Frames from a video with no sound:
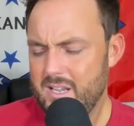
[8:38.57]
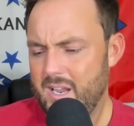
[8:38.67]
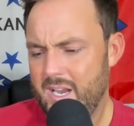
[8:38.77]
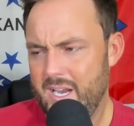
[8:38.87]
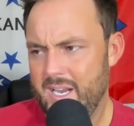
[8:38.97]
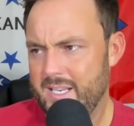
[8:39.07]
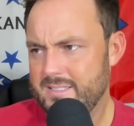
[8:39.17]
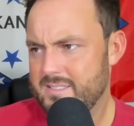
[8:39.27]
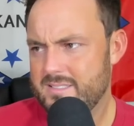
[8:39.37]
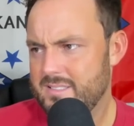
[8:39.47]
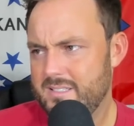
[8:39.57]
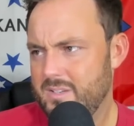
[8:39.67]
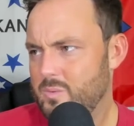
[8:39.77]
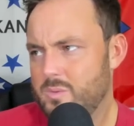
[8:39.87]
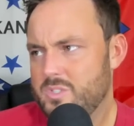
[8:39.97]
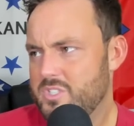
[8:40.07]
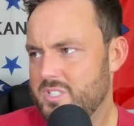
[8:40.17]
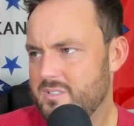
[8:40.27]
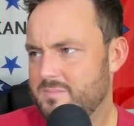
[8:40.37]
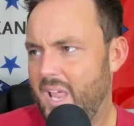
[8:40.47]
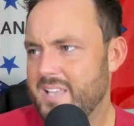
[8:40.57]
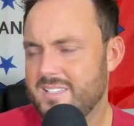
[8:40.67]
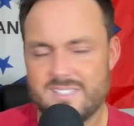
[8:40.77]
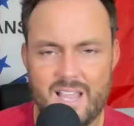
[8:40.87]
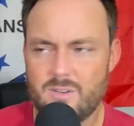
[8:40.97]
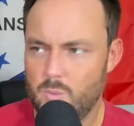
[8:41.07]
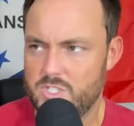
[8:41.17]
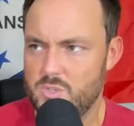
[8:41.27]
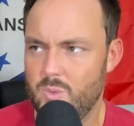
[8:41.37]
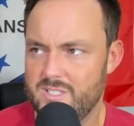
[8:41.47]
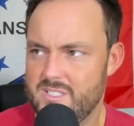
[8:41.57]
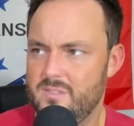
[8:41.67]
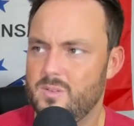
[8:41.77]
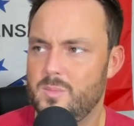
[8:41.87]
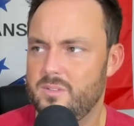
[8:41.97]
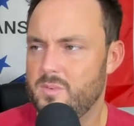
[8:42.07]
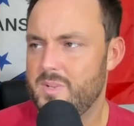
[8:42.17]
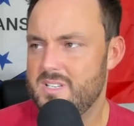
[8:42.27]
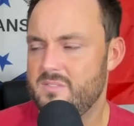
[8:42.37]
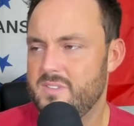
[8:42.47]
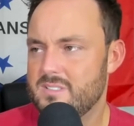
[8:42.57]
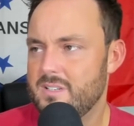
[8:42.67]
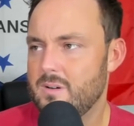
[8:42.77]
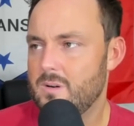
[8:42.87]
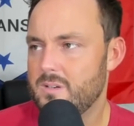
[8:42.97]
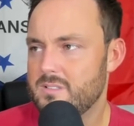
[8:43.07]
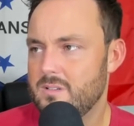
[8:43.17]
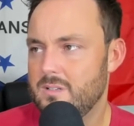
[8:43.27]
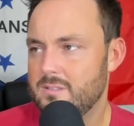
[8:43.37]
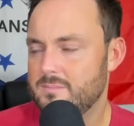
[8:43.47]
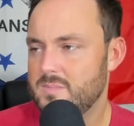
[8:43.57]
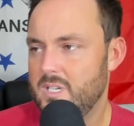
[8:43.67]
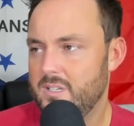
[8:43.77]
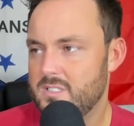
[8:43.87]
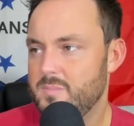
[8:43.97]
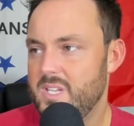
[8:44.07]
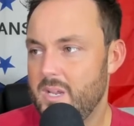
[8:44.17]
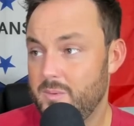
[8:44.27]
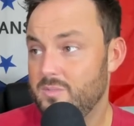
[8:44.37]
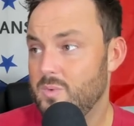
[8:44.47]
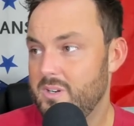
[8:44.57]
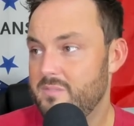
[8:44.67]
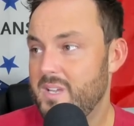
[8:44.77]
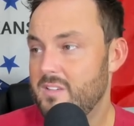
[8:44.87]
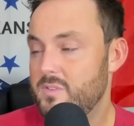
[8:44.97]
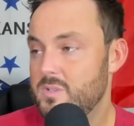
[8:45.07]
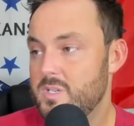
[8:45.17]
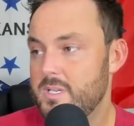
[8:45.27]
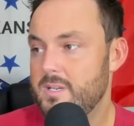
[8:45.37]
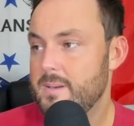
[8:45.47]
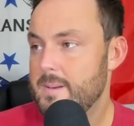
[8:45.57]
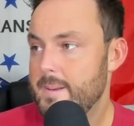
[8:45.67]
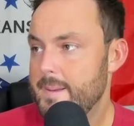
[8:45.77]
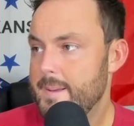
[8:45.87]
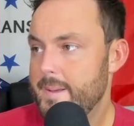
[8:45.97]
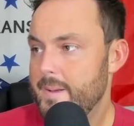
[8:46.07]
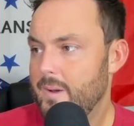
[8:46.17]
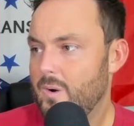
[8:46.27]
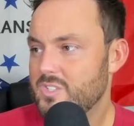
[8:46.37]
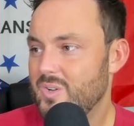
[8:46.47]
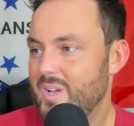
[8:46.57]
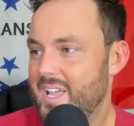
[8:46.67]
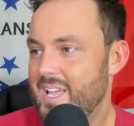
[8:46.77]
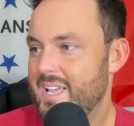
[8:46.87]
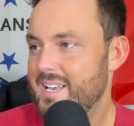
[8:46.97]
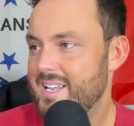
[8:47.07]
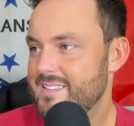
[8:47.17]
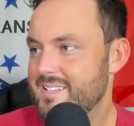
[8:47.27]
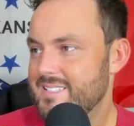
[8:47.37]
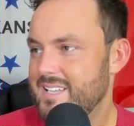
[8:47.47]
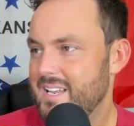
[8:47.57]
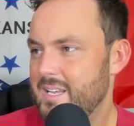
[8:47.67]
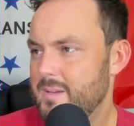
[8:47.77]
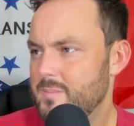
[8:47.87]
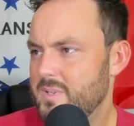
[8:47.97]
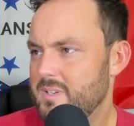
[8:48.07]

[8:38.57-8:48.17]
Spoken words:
And it was just, that's exactly what you want to see from a defense like Arkansas to be able to really make you feel good. Arkansas had, in this game,